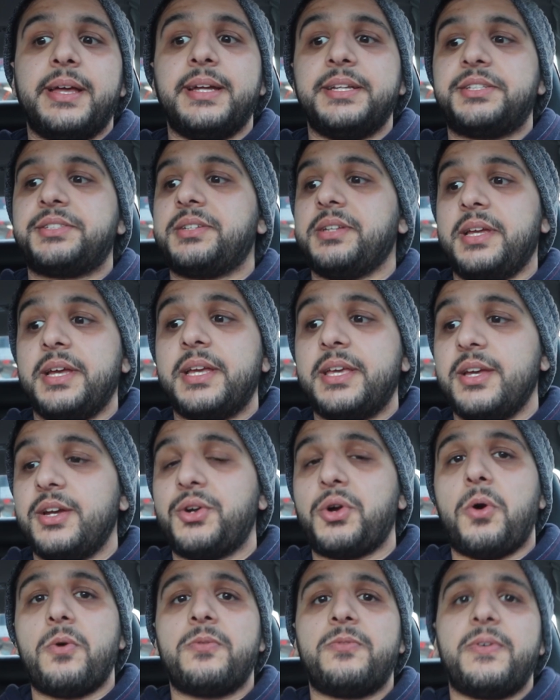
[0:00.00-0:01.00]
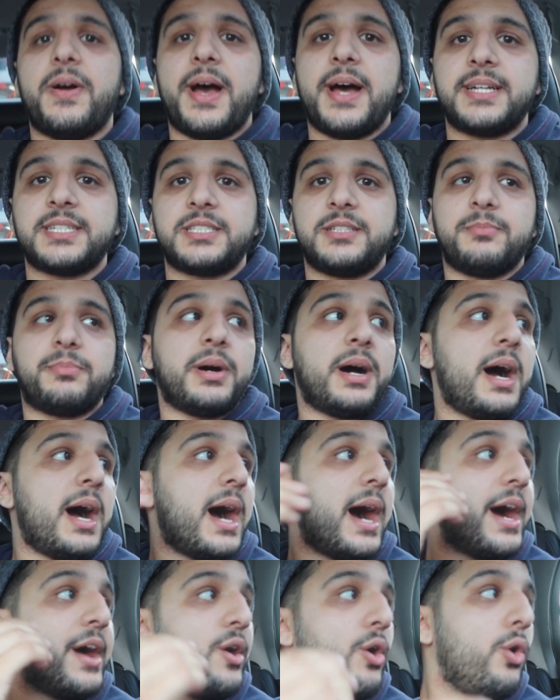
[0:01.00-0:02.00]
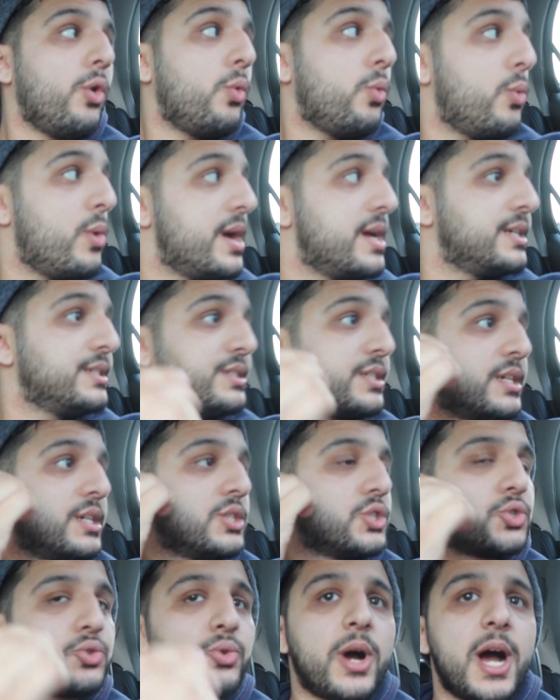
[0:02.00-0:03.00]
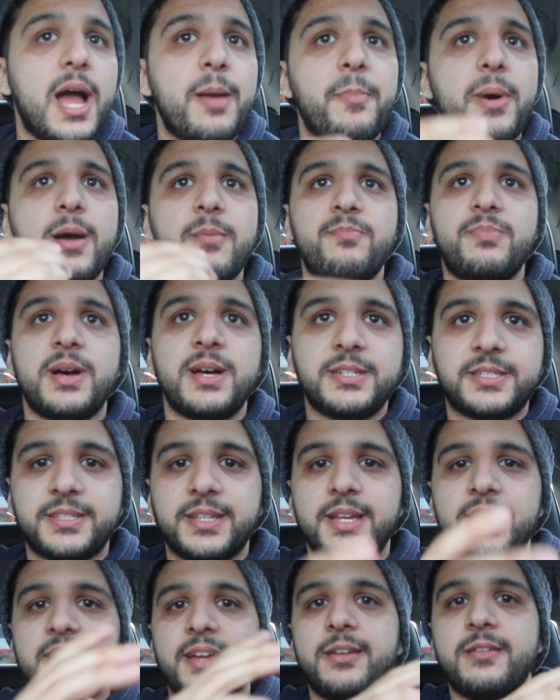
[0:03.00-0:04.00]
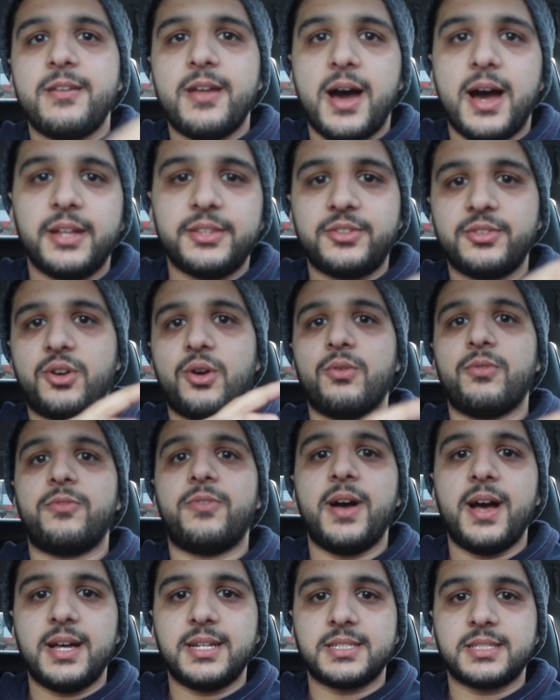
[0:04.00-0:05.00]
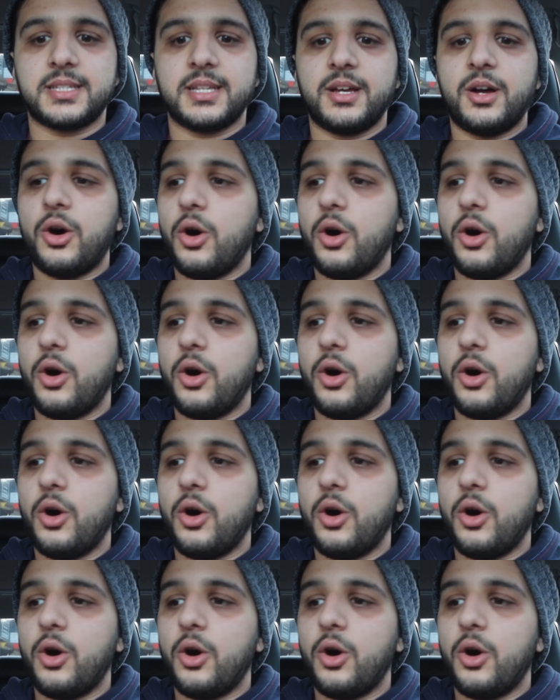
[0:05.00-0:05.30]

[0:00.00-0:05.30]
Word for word: It's It could go fast, but I always Try my best not to go fast.